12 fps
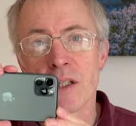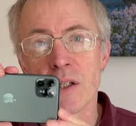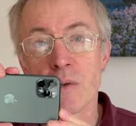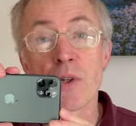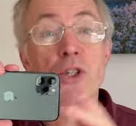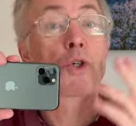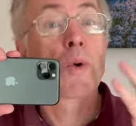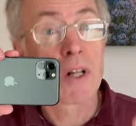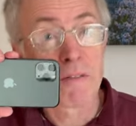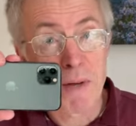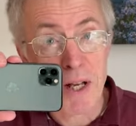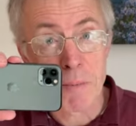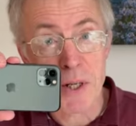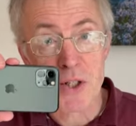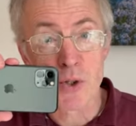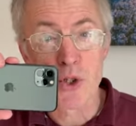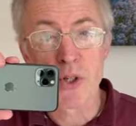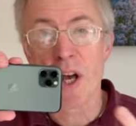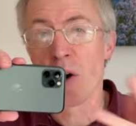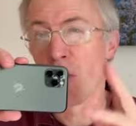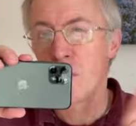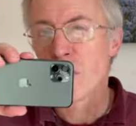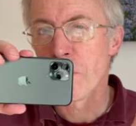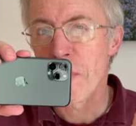With 12 megapixels, you get
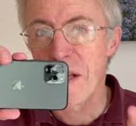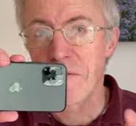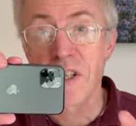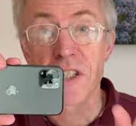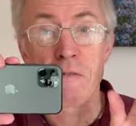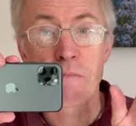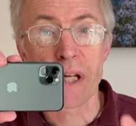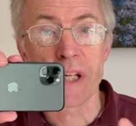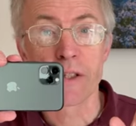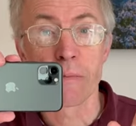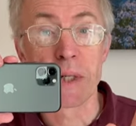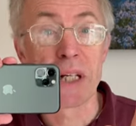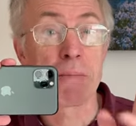all the benefits of pixel binning,